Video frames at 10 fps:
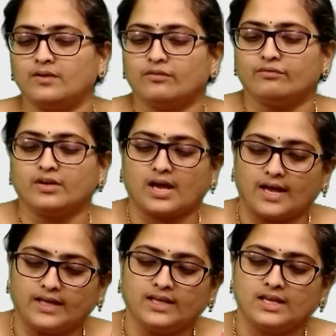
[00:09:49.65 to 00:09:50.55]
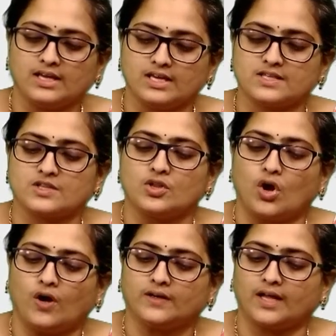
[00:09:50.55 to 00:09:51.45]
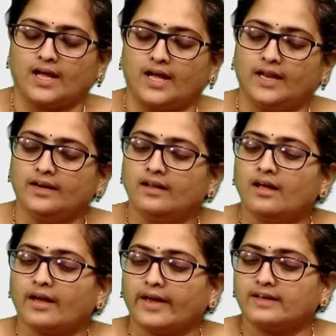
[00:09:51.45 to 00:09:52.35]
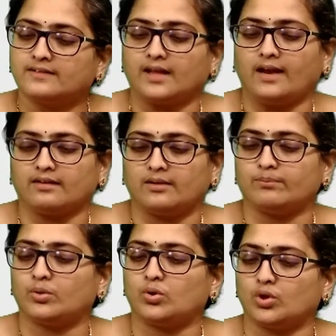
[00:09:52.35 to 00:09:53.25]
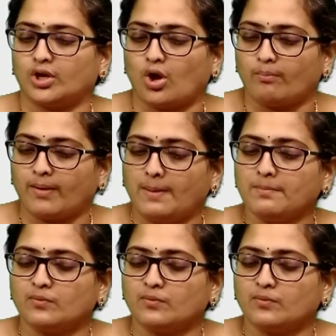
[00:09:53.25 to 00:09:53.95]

Vi is not an exact input to an op amp.